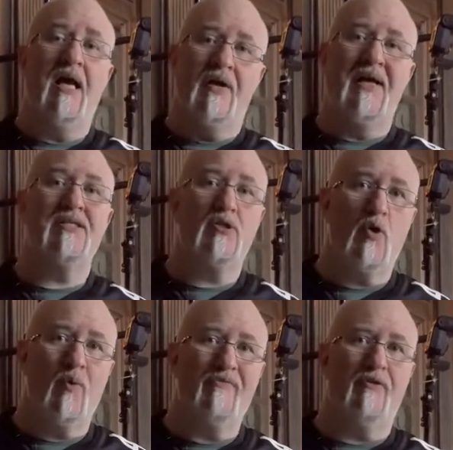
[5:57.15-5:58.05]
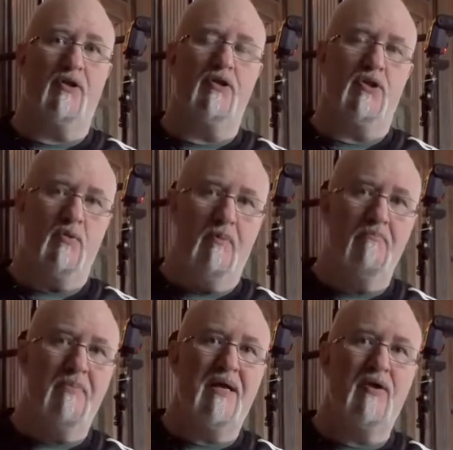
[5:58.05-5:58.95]
and that's equivalent to a
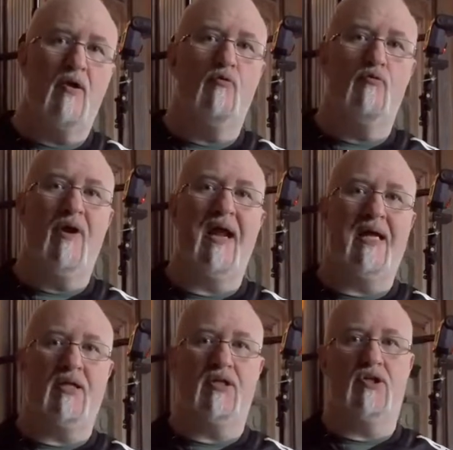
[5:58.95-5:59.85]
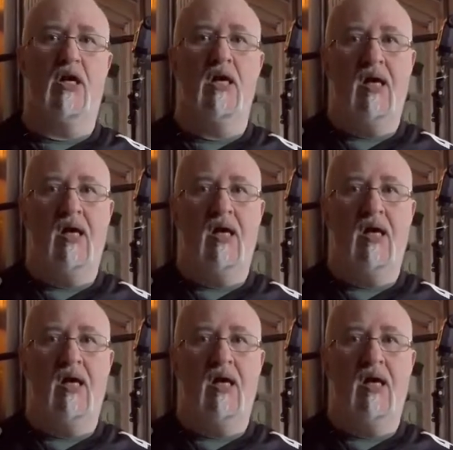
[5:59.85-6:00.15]
mid-range